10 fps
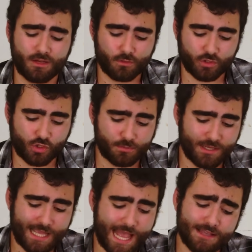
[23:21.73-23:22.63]
where
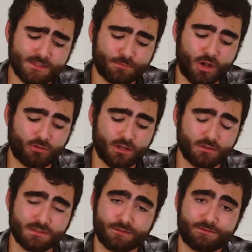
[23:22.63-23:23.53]
Kublai asks
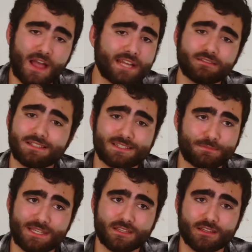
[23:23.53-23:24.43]
Polo to finally
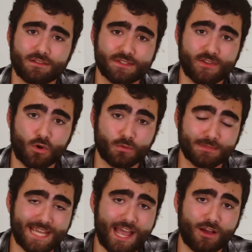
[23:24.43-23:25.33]
speak of his
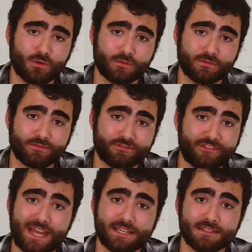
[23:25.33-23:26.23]
hometown,
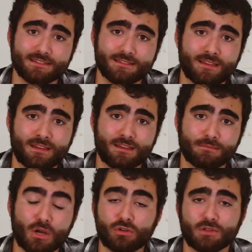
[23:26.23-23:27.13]
Venice.
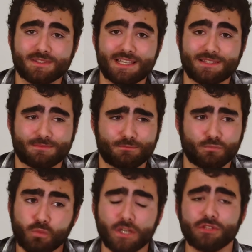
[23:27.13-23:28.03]
Polo says,
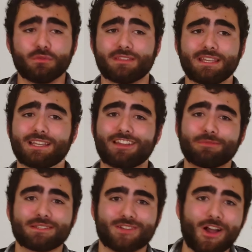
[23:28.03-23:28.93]
"What do you think I've
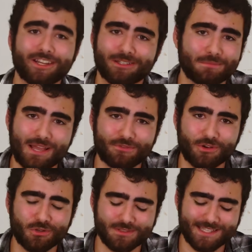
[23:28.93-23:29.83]
been talking about the
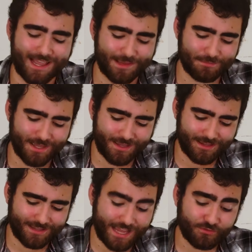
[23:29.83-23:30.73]
whole time?
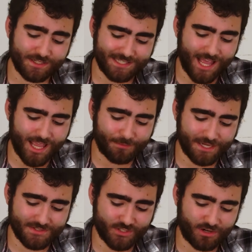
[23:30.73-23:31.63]
Every time
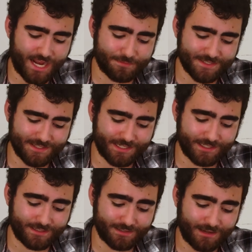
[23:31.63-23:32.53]
I describe a
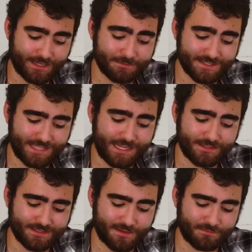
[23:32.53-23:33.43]
city, I am
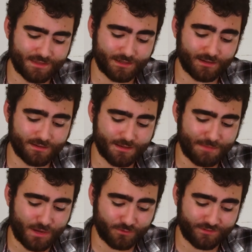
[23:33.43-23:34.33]
saying something
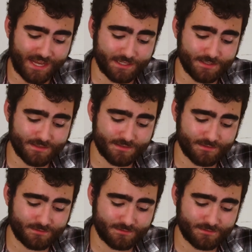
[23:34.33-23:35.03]
about Venice."